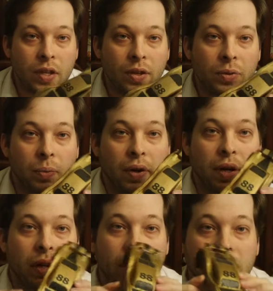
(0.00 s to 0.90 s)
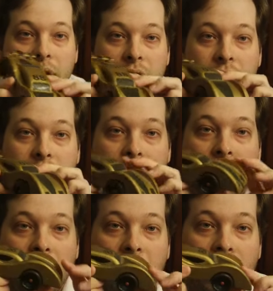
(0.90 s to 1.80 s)
this one here is a,
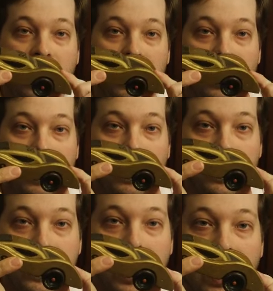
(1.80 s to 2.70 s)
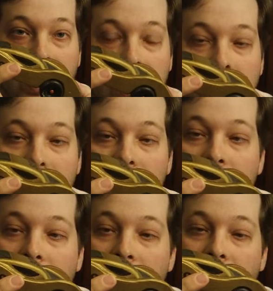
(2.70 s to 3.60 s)
a gold uh,
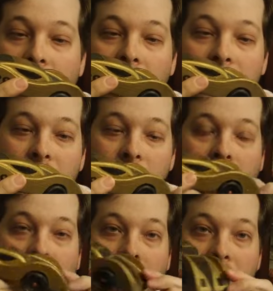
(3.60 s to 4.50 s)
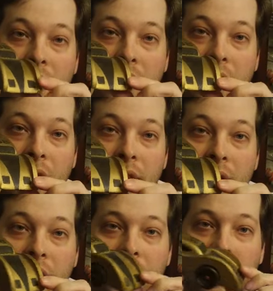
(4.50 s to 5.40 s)
concept car like that.
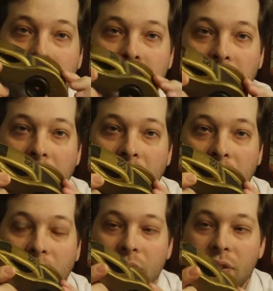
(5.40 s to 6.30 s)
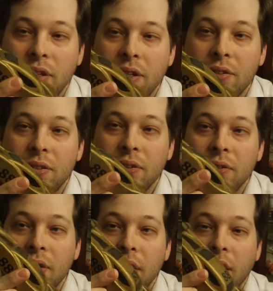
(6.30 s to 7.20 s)
Can you see how close it is
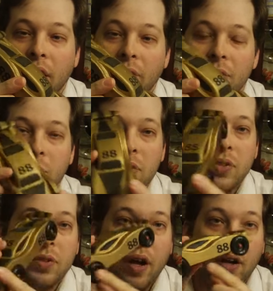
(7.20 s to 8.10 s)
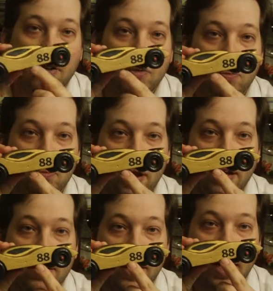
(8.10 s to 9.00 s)
to? this was
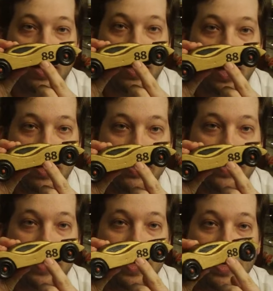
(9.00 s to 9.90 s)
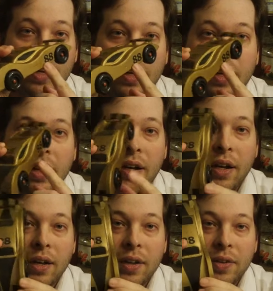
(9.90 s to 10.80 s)
made in '88.
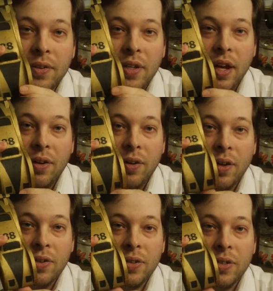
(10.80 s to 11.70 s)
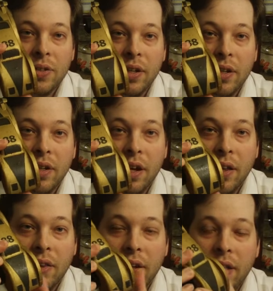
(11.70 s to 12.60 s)
And can you see how close
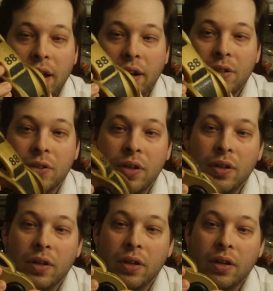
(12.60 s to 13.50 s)
that it actually